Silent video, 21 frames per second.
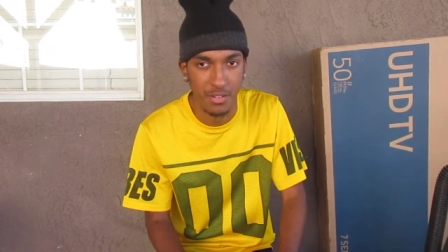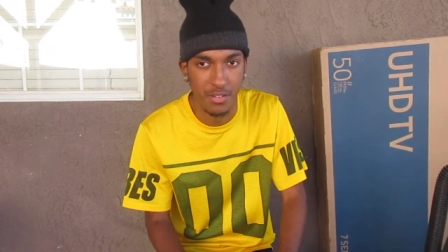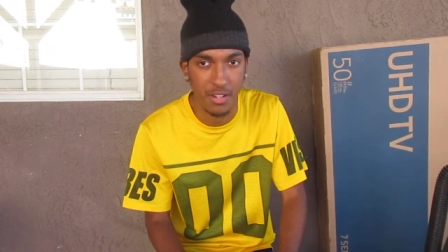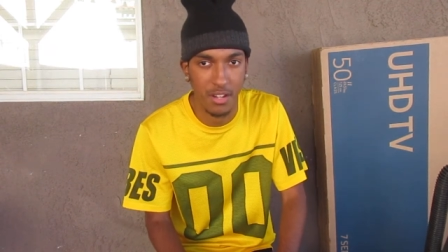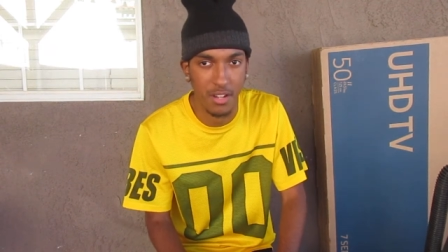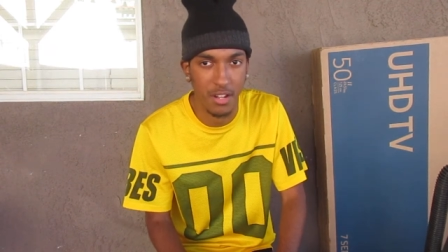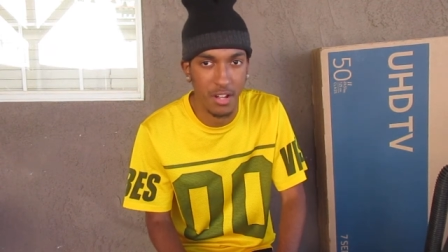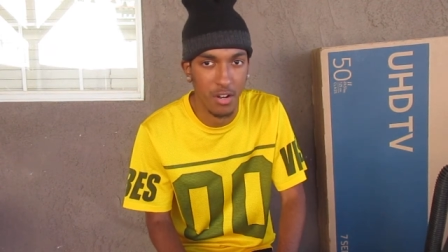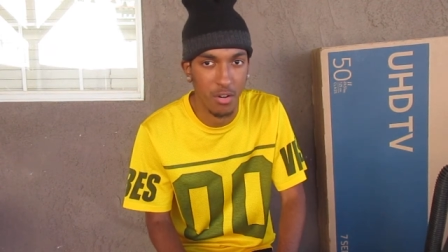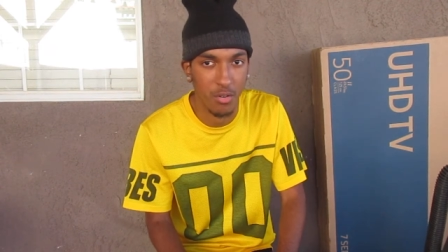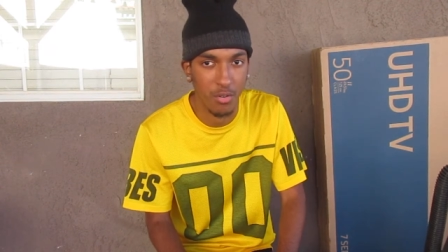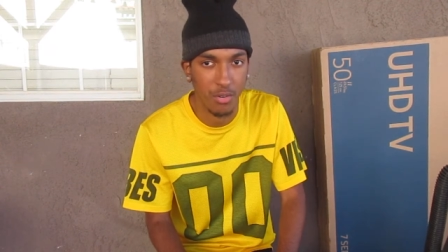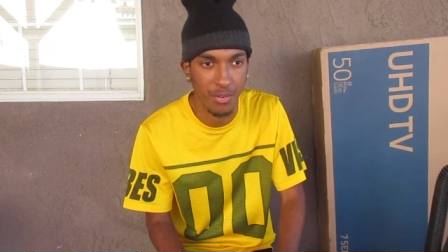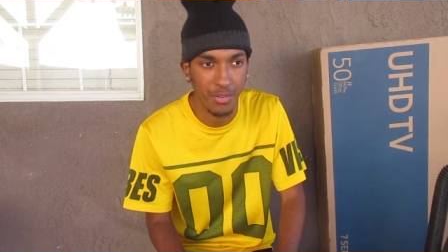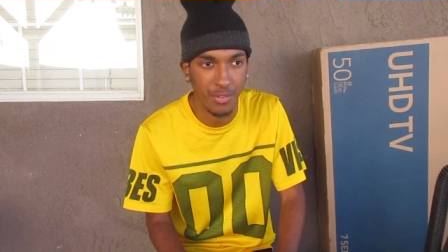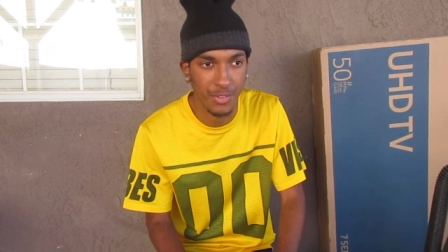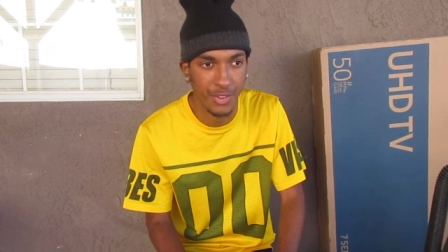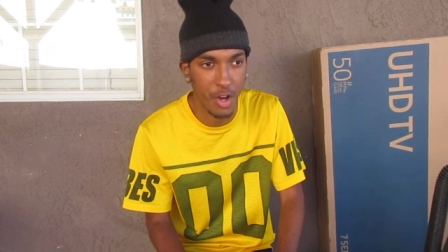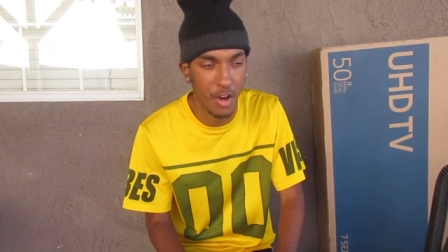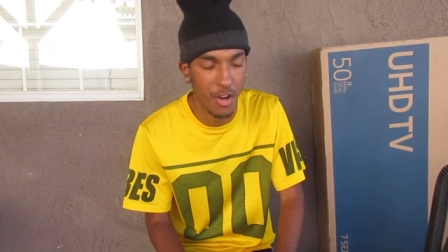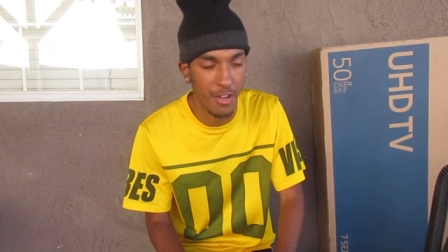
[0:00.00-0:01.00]
You know,
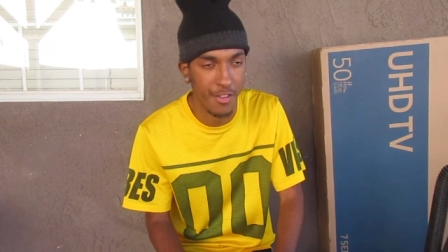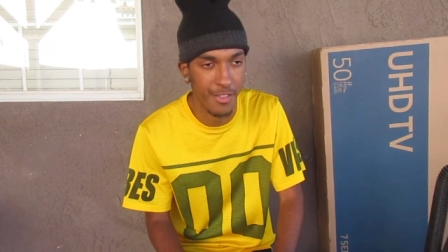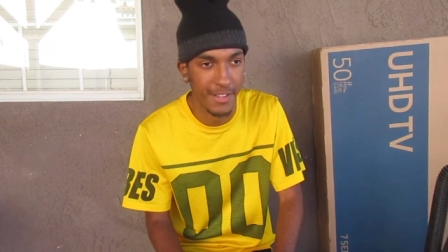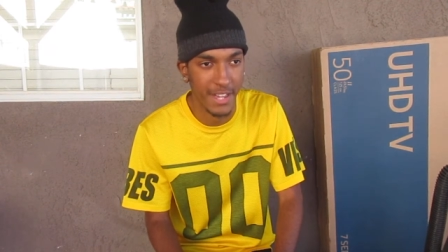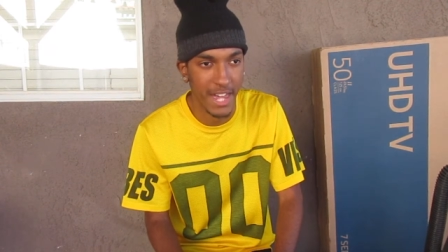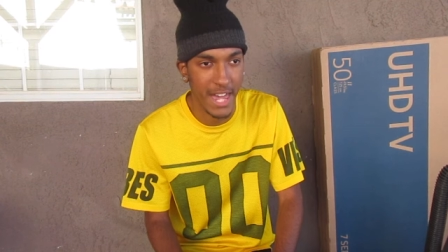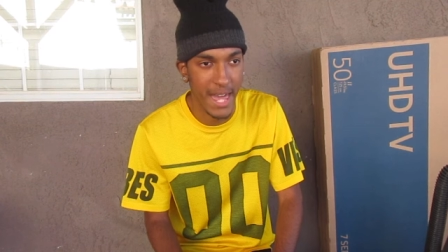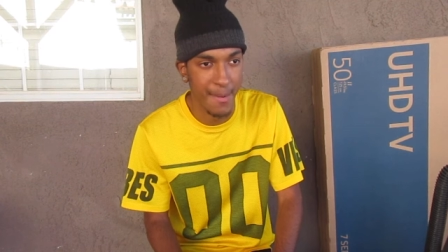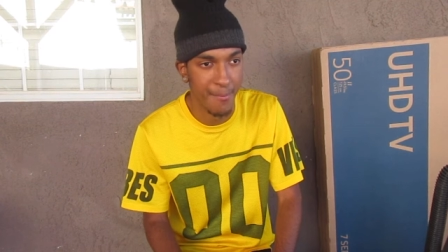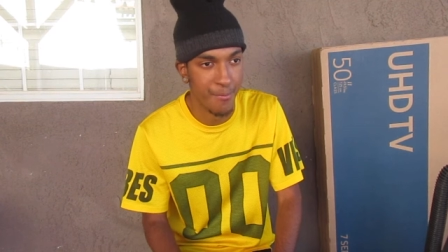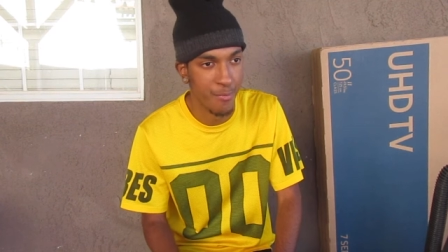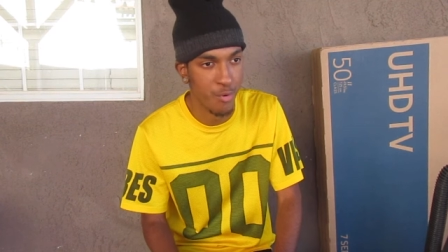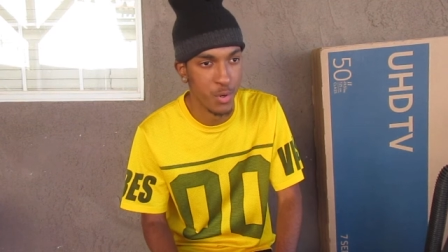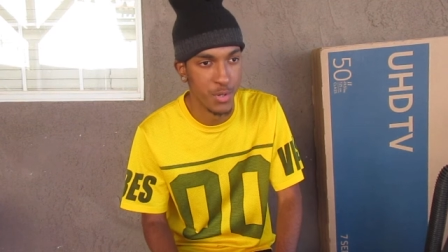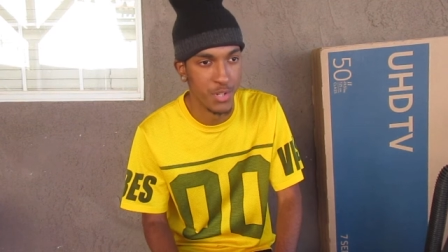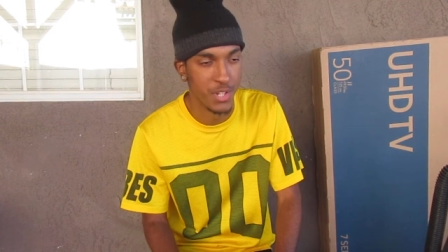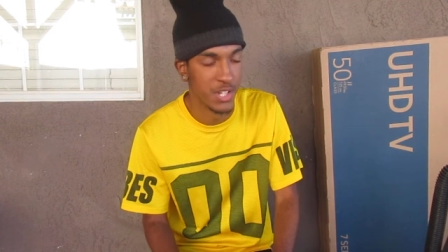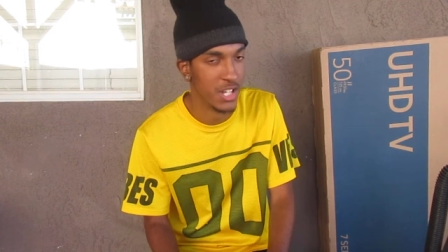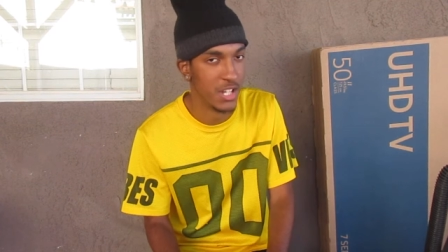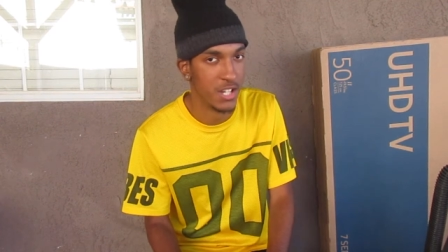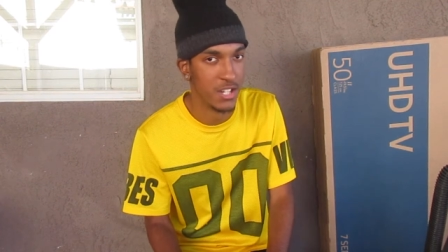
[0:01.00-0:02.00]
started the game
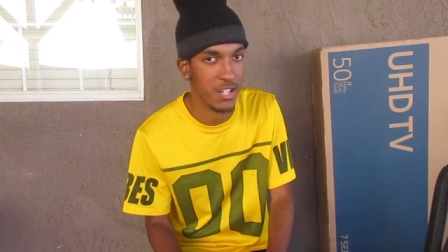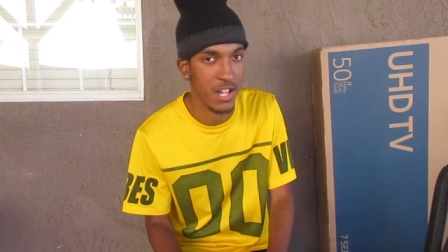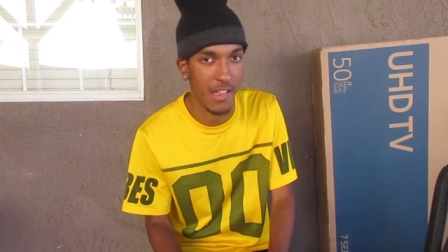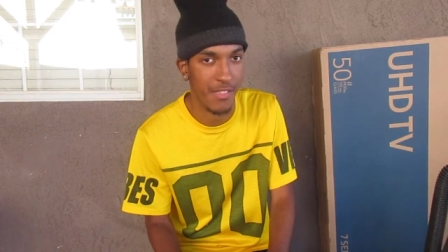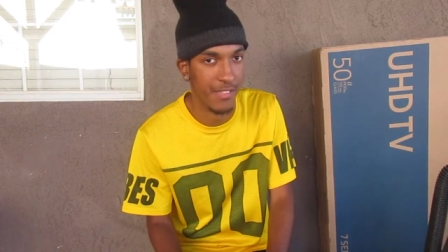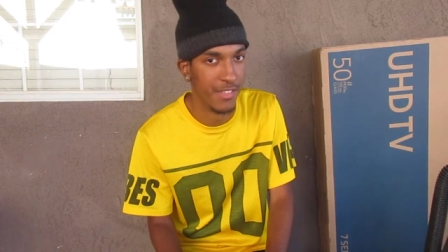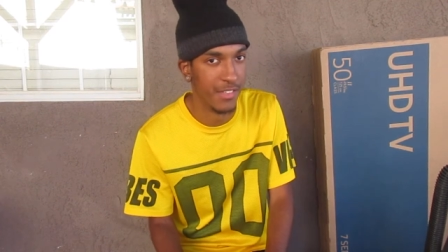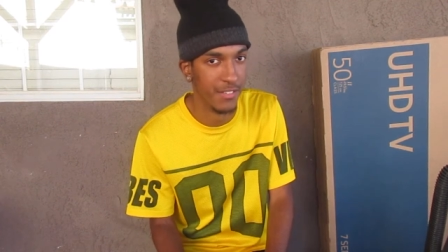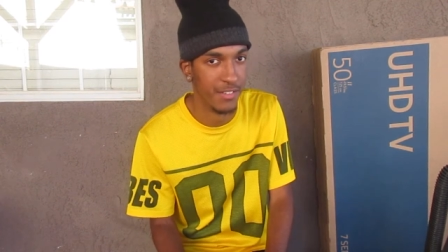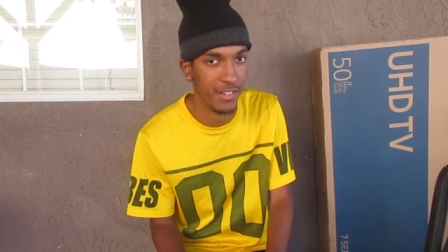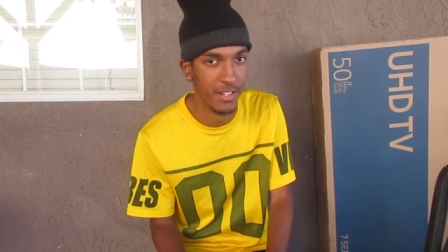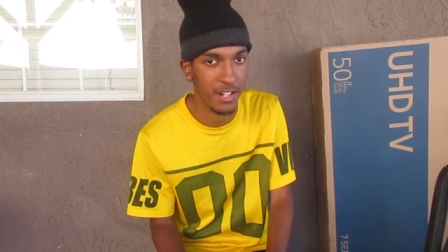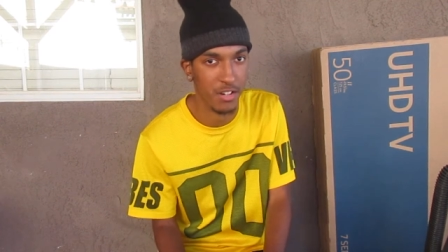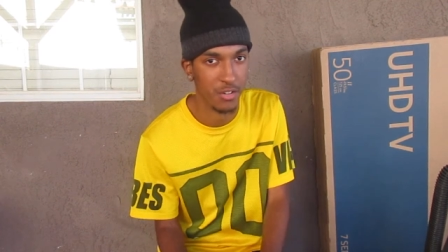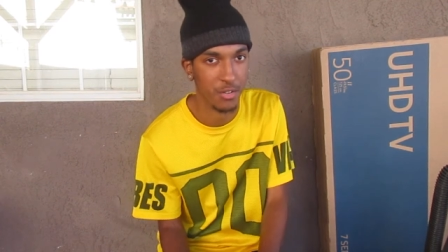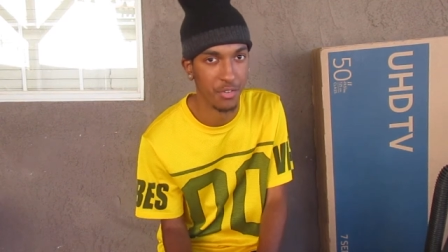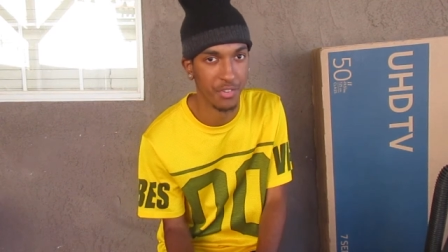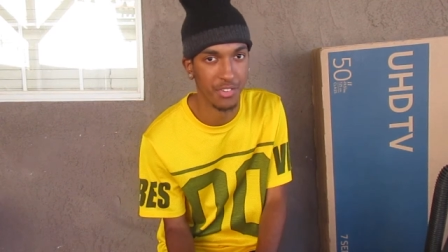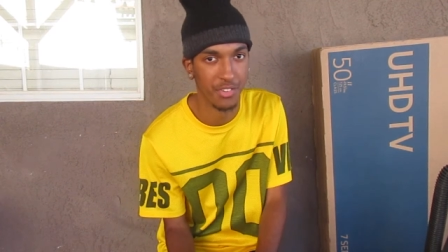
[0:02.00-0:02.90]
14 nothing. You know,